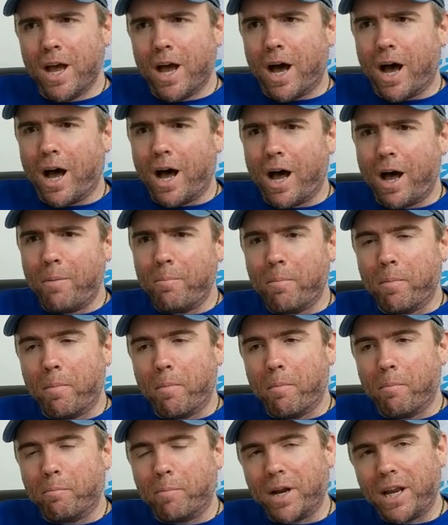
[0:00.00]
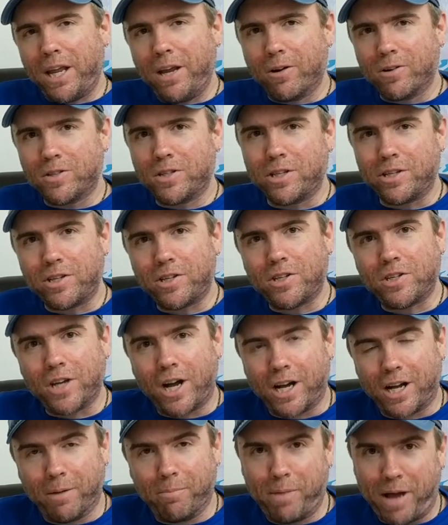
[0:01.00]
But here's the
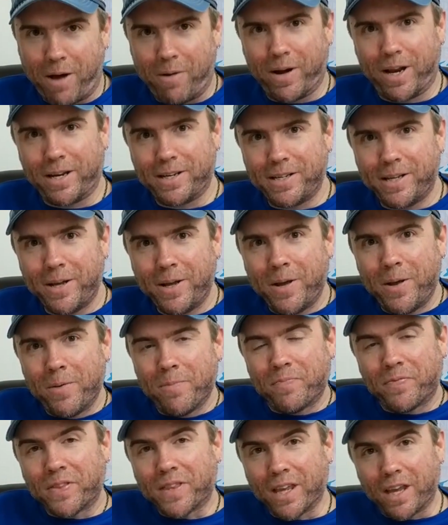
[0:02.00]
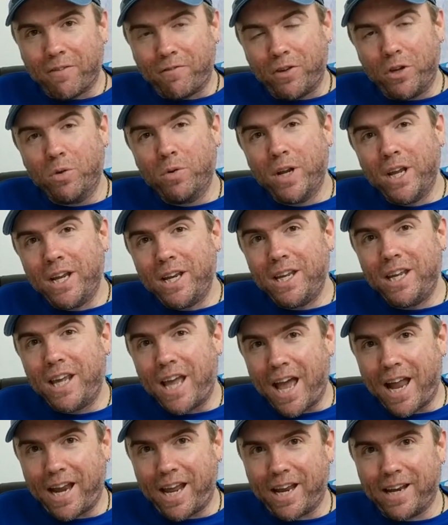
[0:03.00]
suck about it. If you didn't
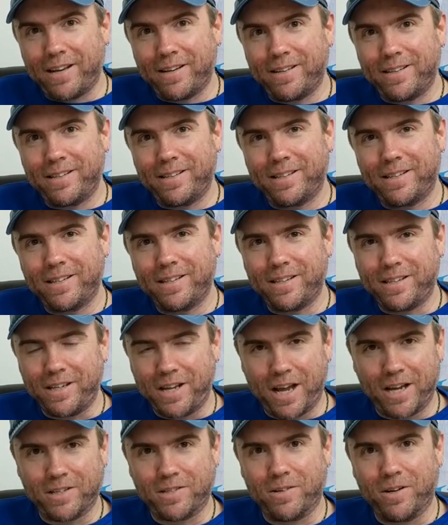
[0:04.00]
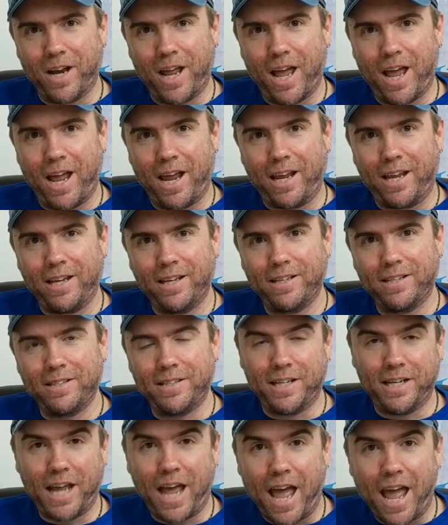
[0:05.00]
get it yesterday,
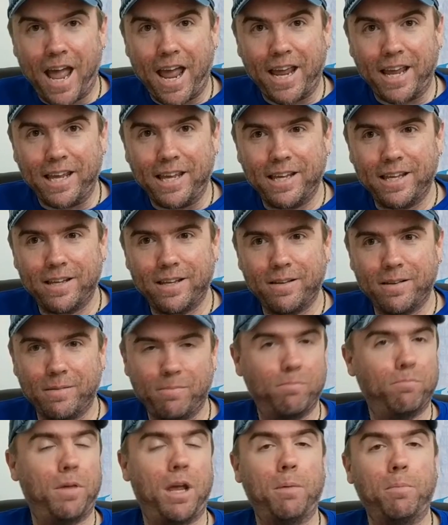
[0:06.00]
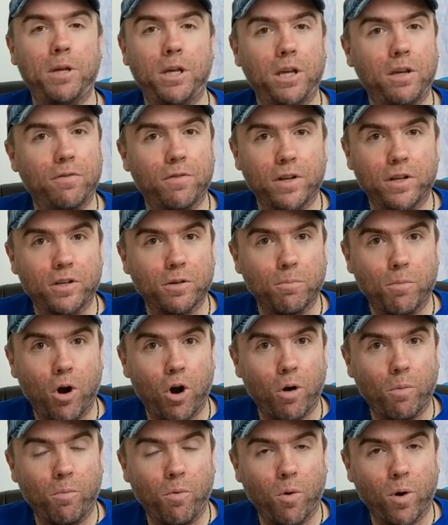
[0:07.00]
today, maybe even
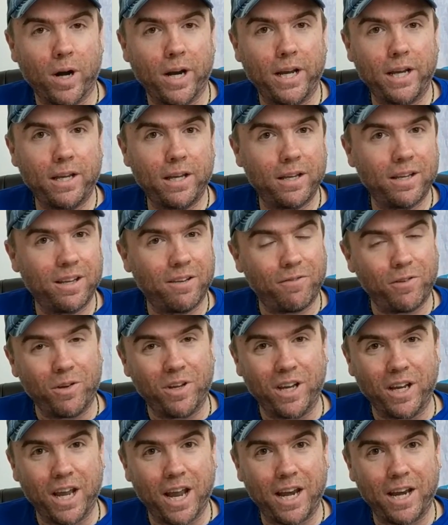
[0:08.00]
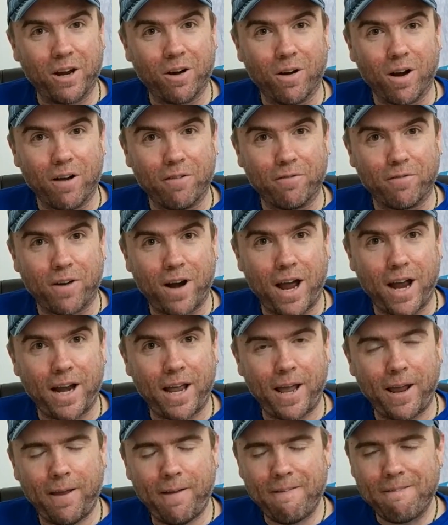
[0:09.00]
tomorrow morning, if you can get here on
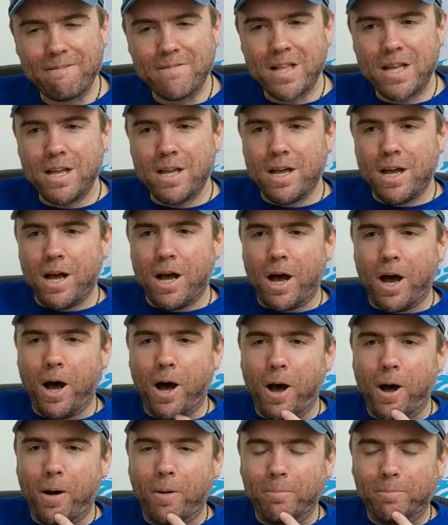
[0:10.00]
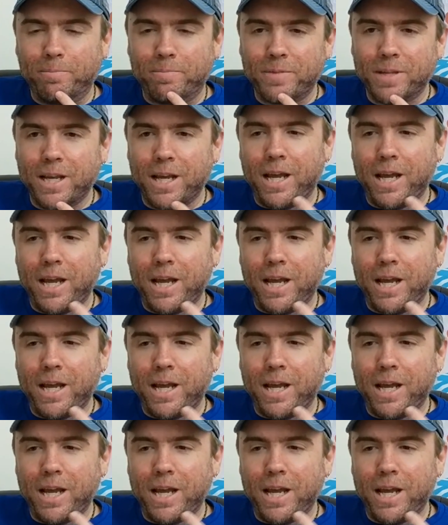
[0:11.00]
Friday, the